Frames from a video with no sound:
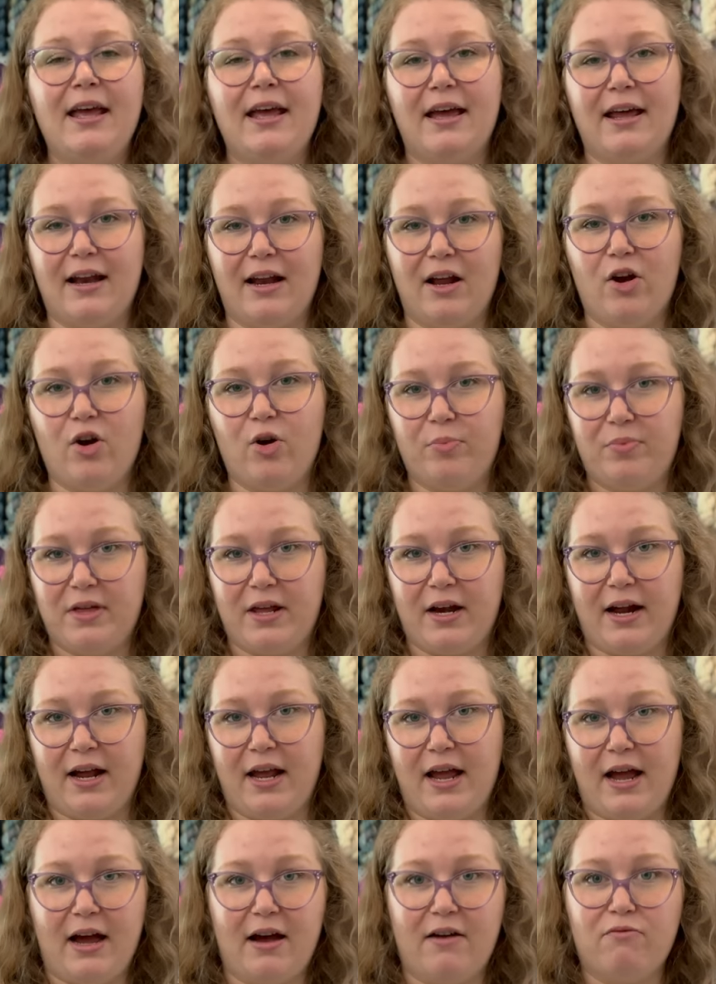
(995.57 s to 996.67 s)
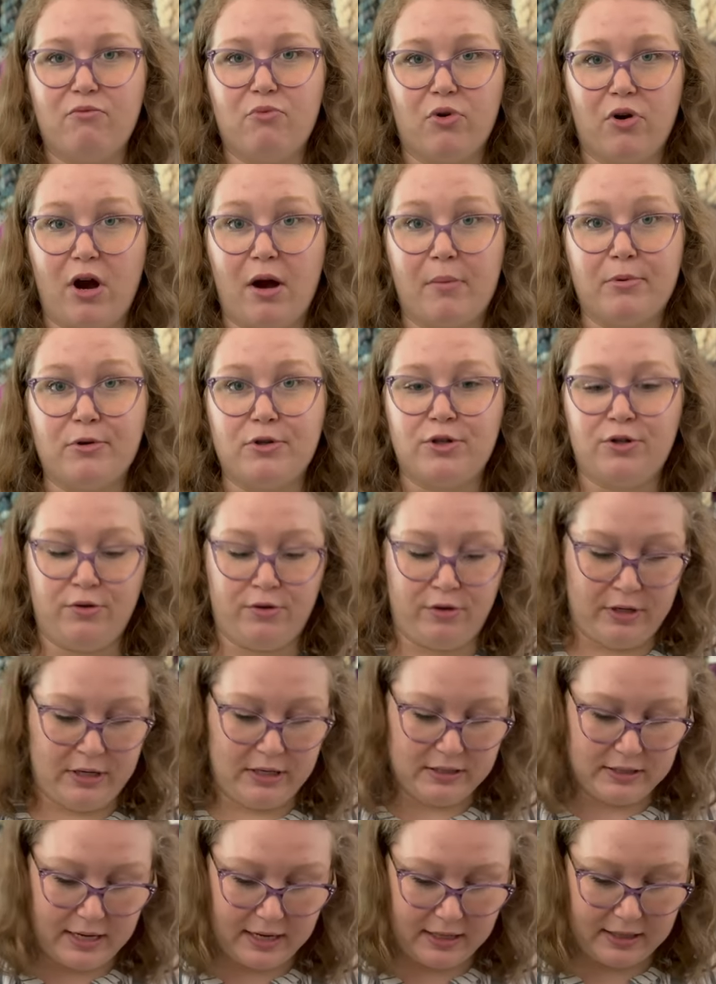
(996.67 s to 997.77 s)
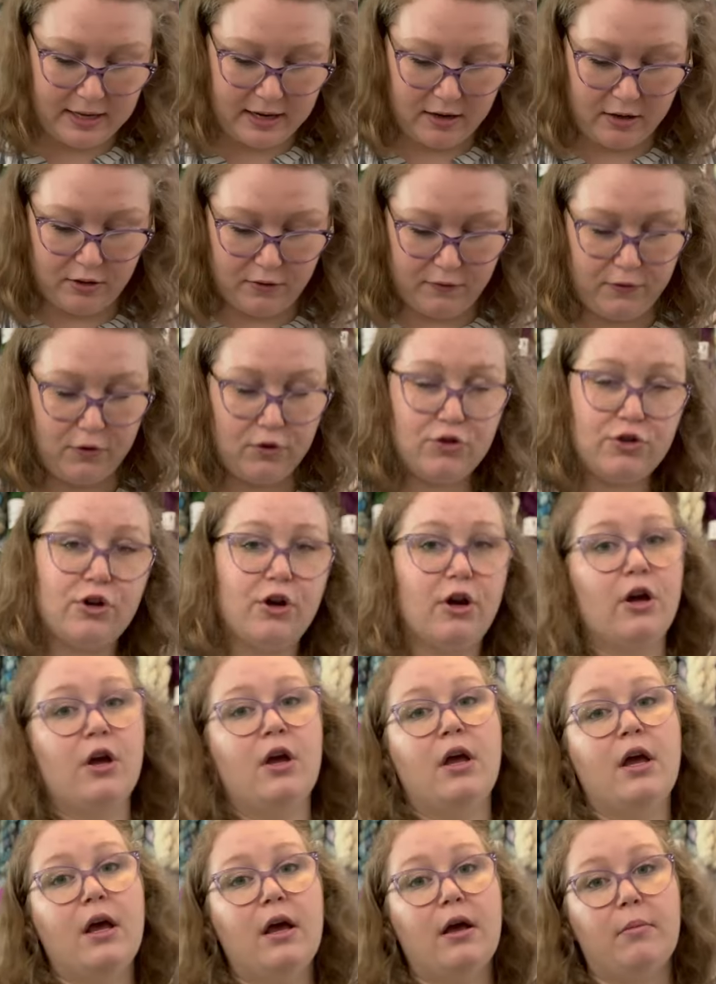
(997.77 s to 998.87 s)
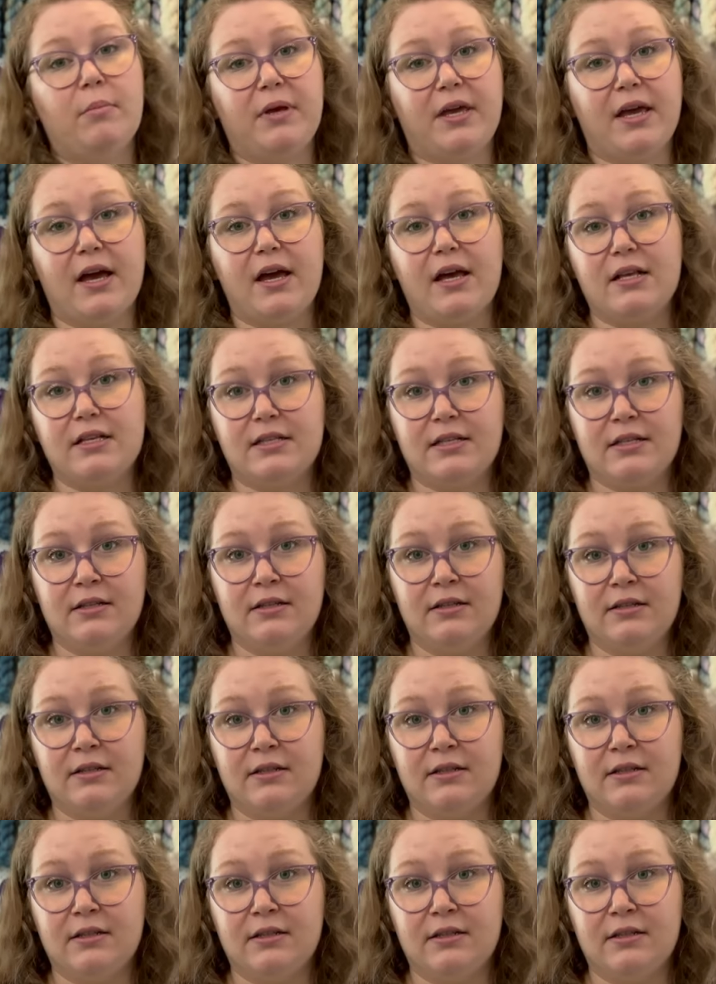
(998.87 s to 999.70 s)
And I hope that I have more opportunities like that in the future because